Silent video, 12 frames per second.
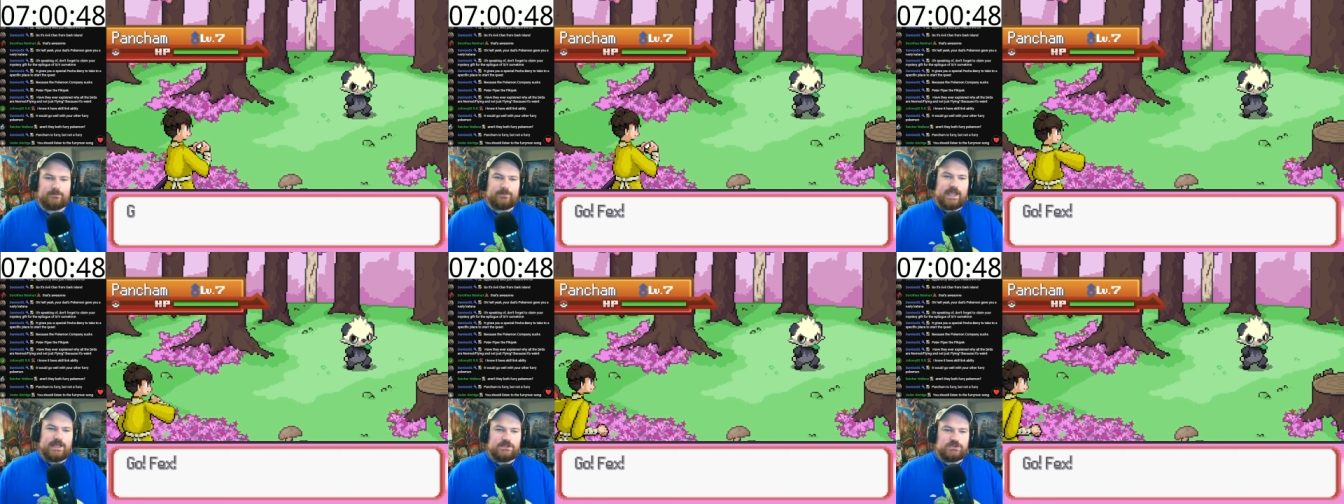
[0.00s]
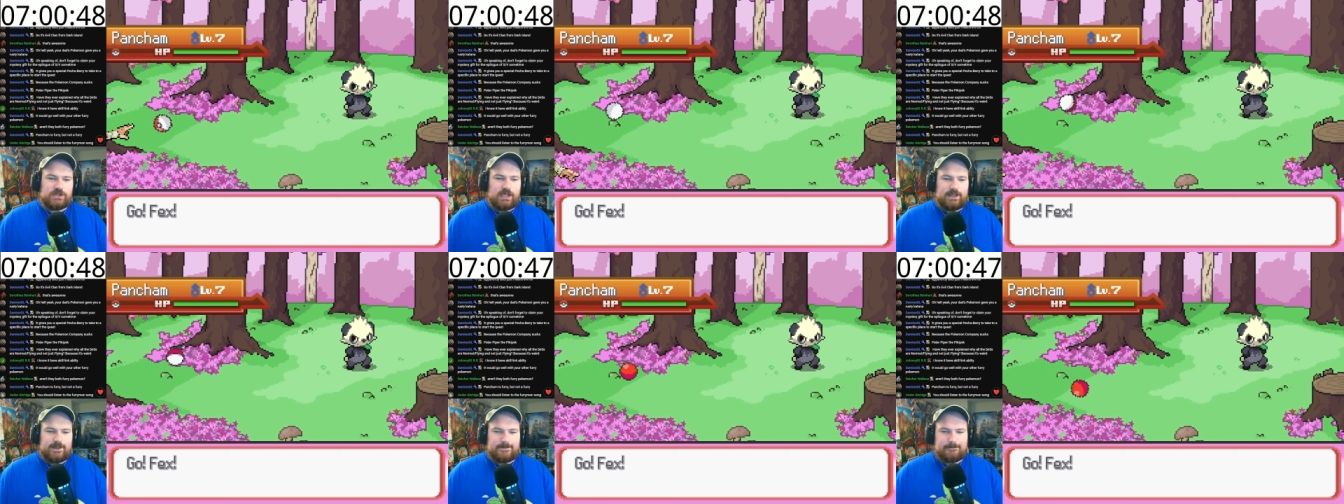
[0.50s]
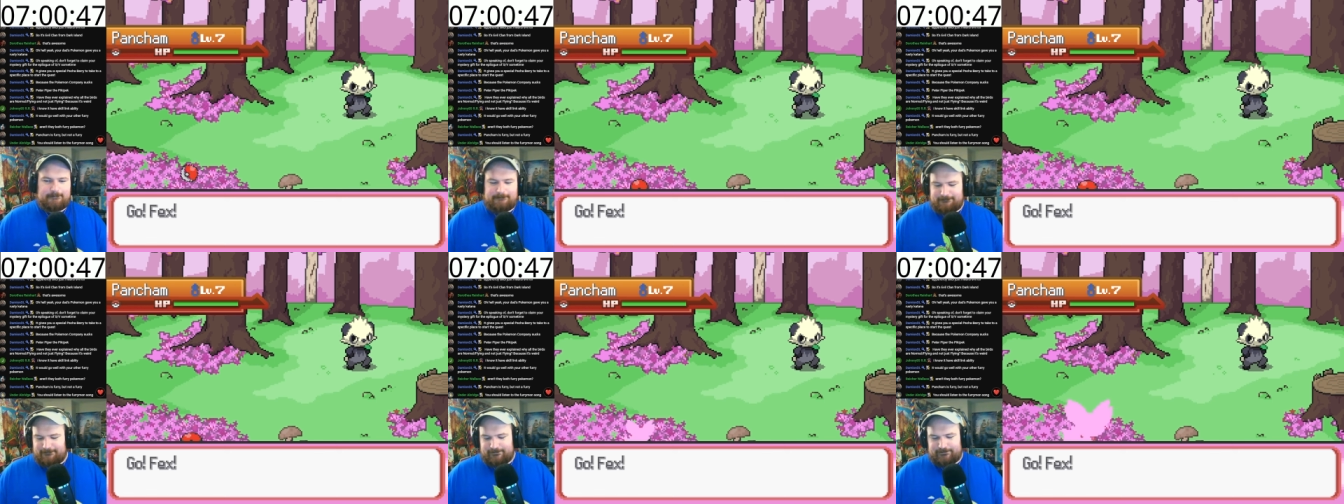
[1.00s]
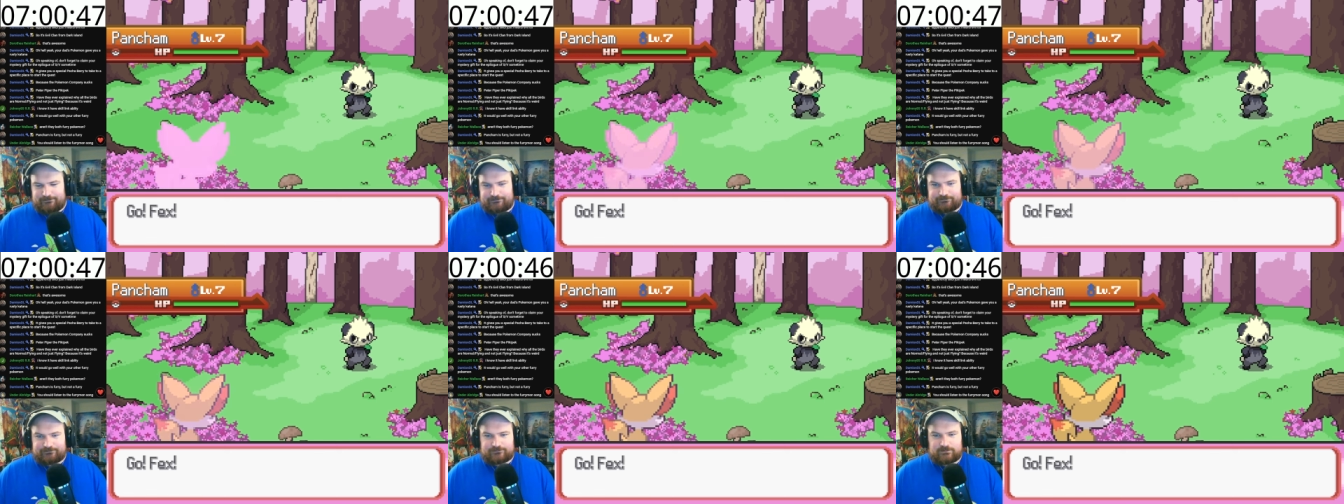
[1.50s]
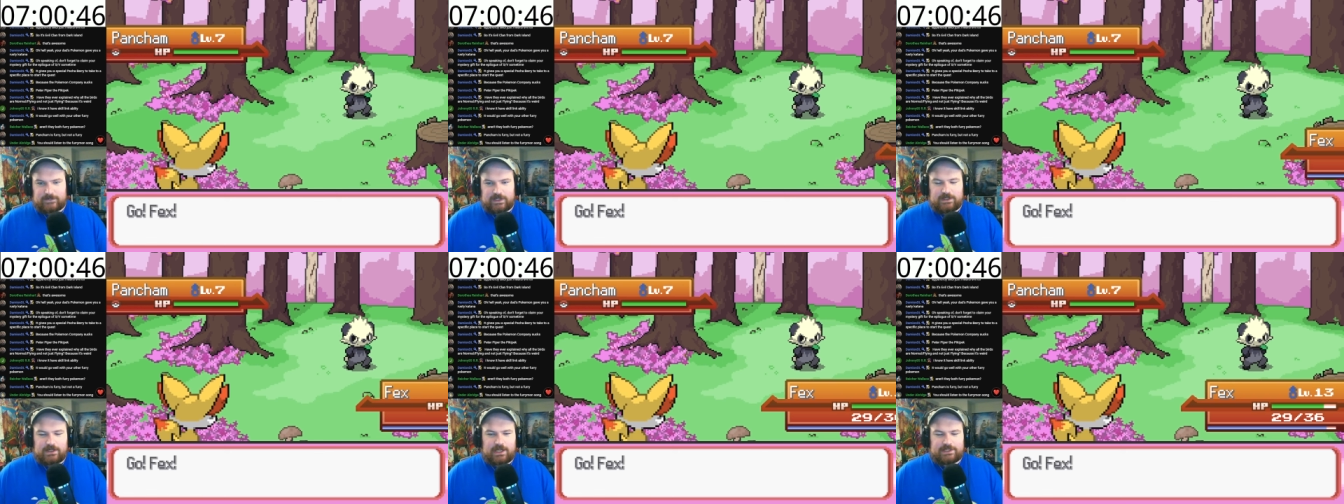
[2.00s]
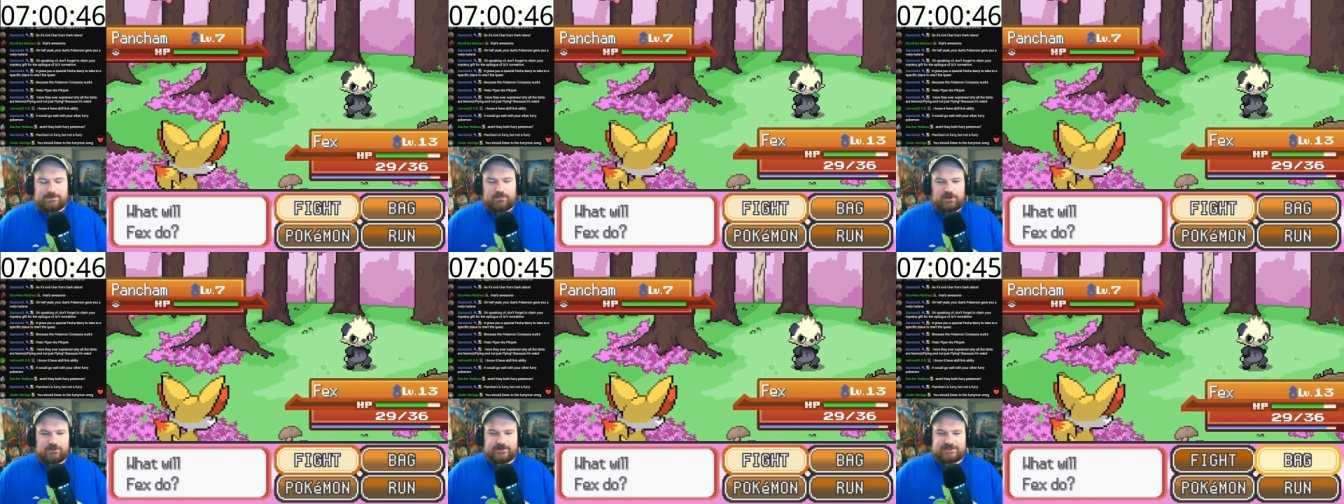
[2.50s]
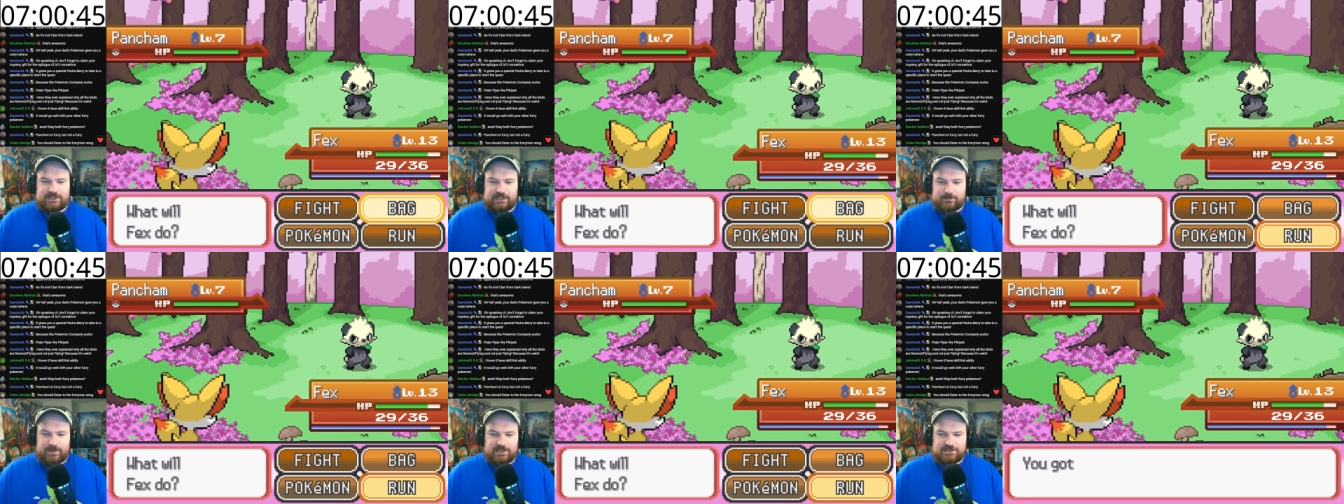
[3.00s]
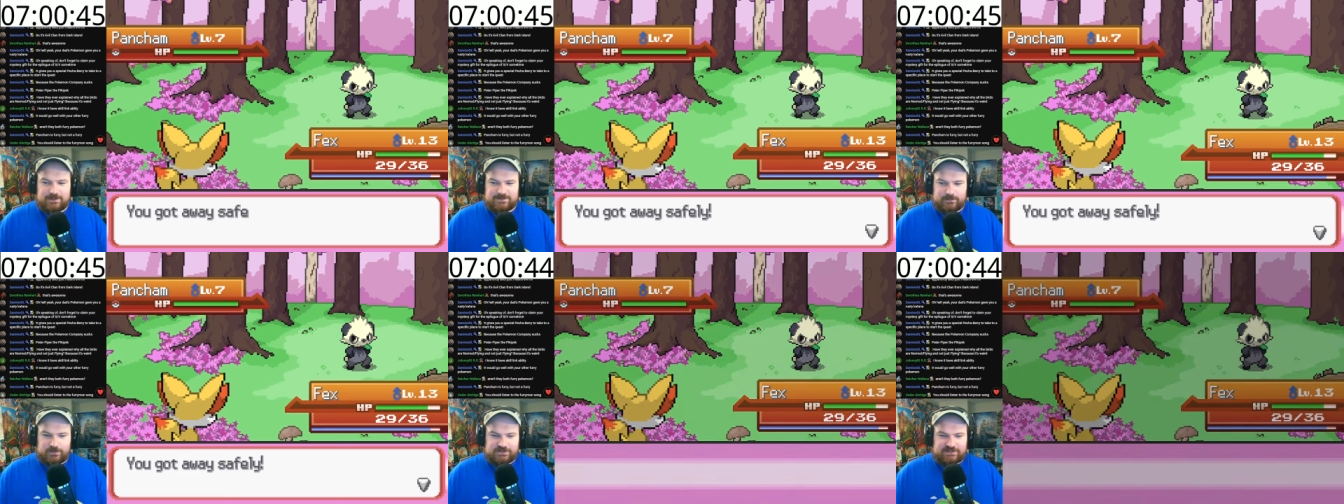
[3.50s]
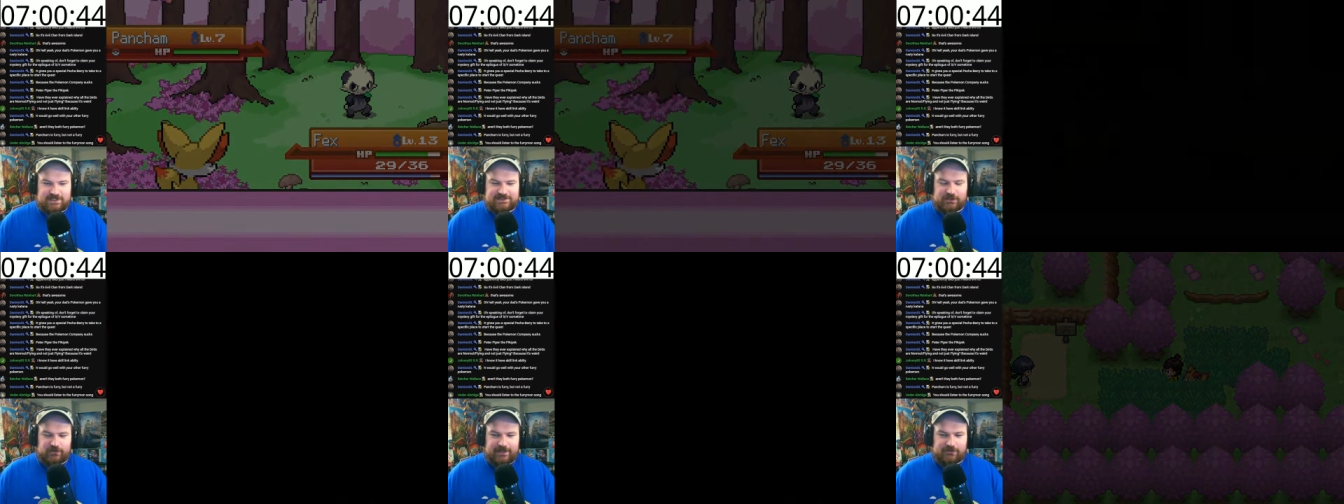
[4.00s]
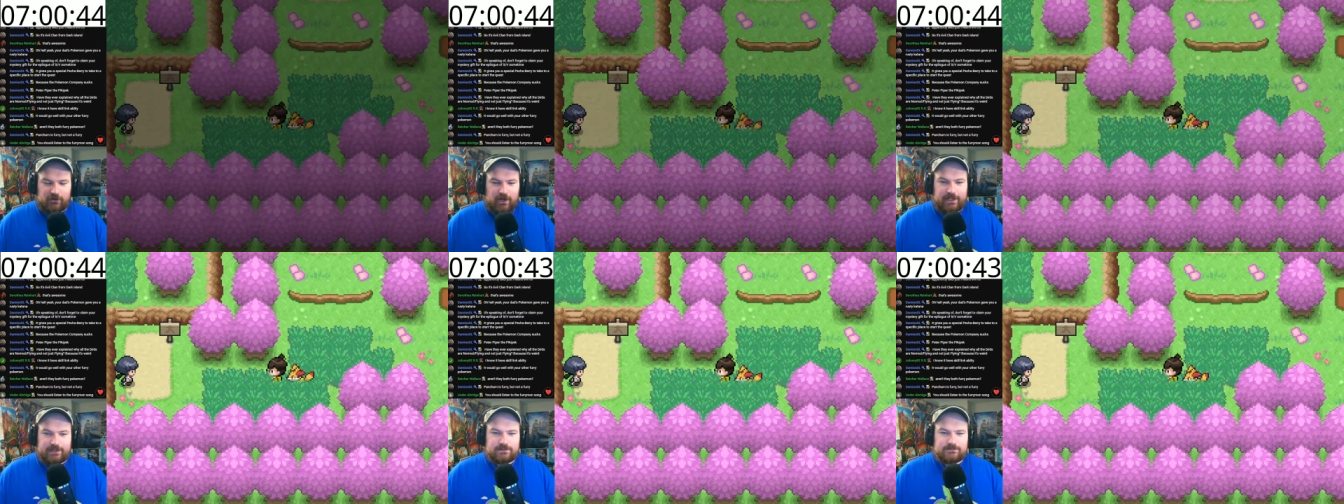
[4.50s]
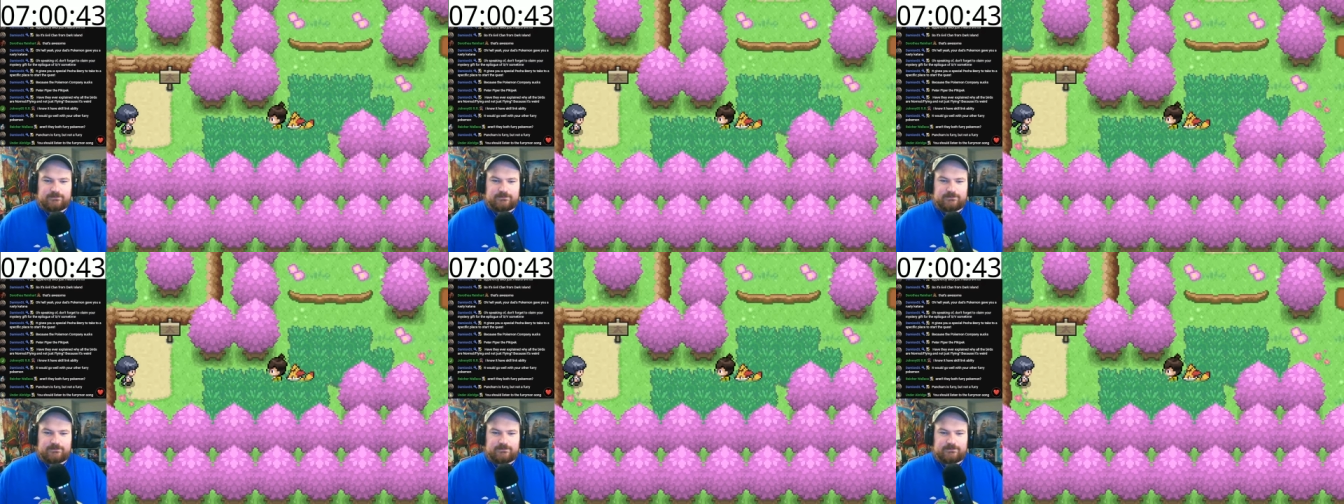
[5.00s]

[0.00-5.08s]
Pancham! I think part of the reason I like Pancham so much is it has a great cry.